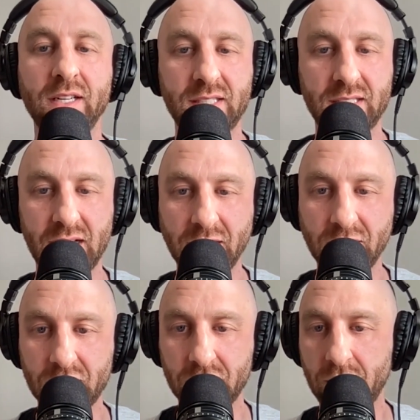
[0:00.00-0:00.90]

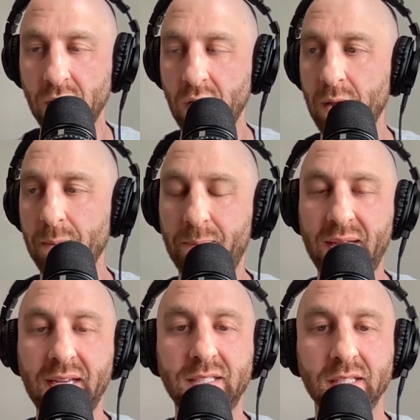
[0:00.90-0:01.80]
essential
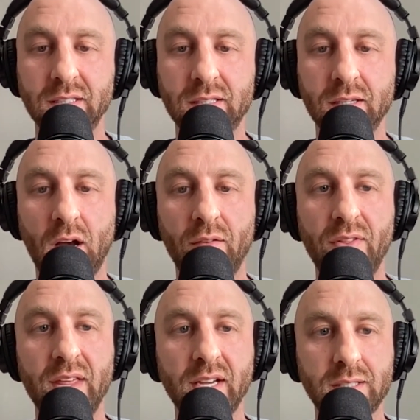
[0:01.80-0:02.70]
pieces
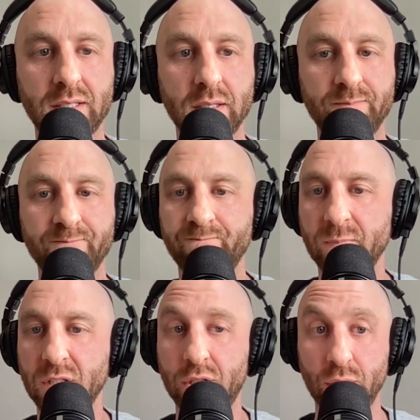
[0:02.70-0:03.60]
of this
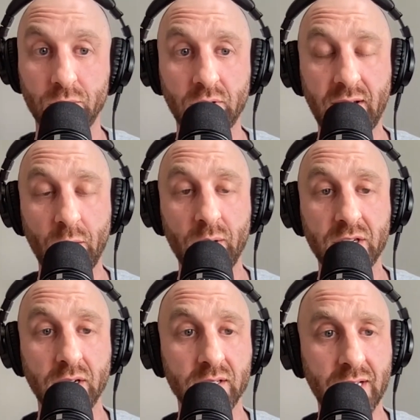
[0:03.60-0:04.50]
shoulder
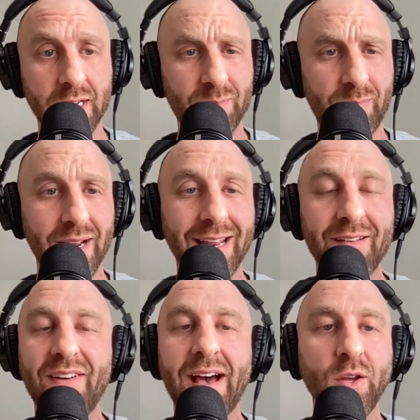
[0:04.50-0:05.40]
evaluation in this case, but an
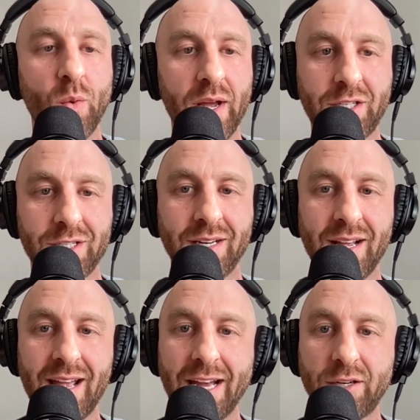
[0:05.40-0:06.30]
evaluation
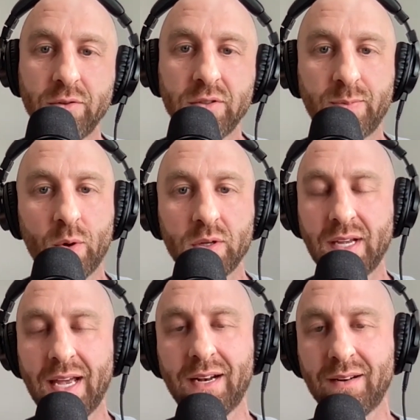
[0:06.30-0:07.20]
at True Sports,
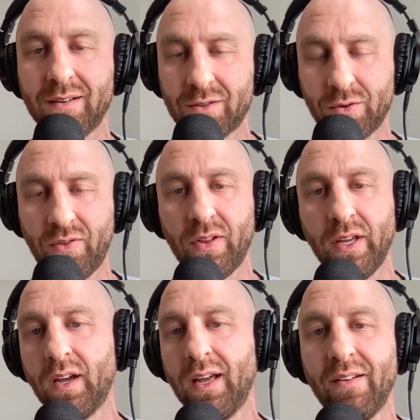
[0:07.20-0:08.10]
and
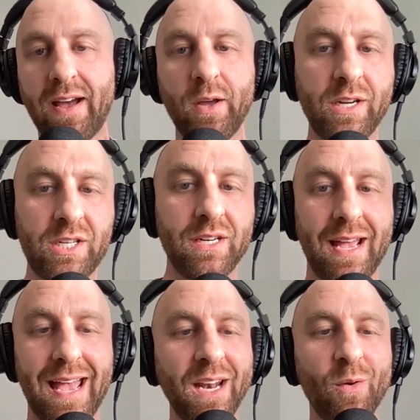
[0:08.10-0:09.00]
truthfully, an evaluation
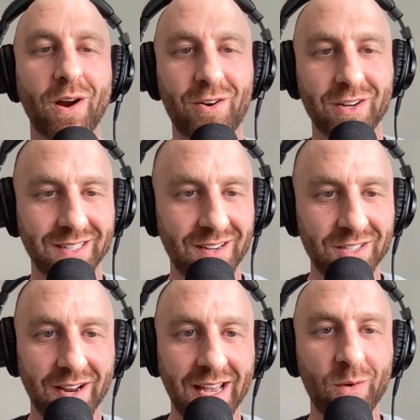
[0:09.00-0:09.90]
anywhere across the
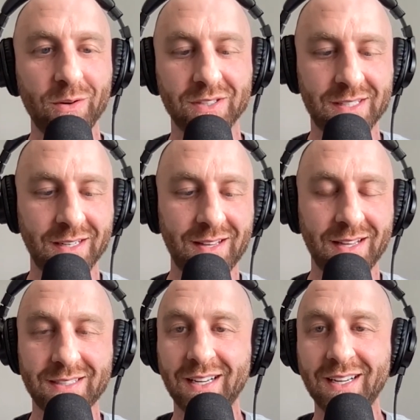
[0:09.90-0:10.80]
country. Anyone who's listening to
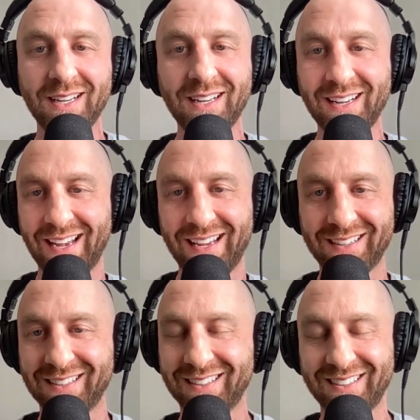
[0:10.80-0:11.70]
this,
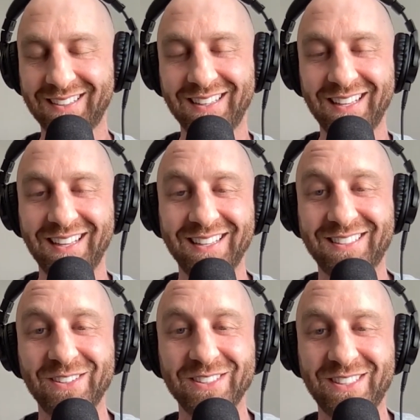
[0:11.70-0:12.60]
and this
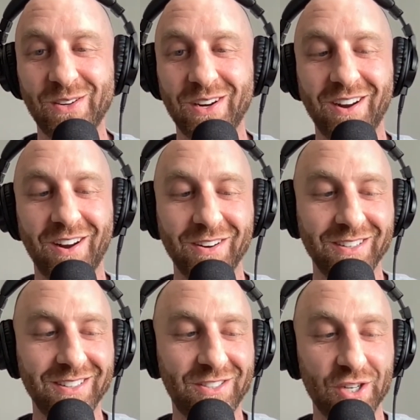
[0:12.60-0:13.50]
goes to our
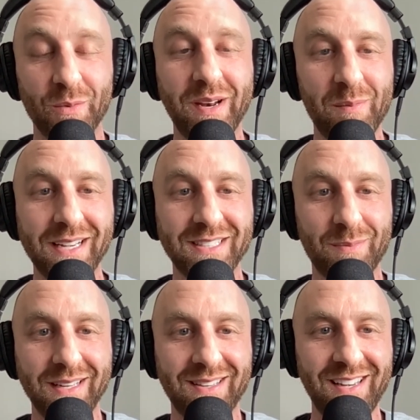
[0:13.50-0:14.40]
Germany-based
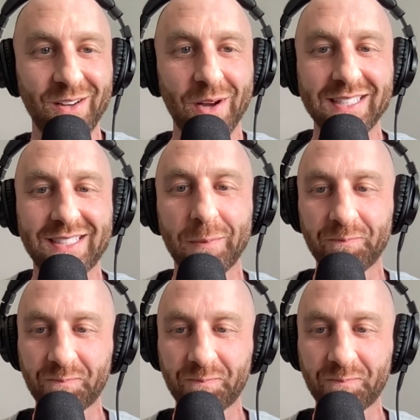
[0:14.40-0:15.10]
PT who asked it,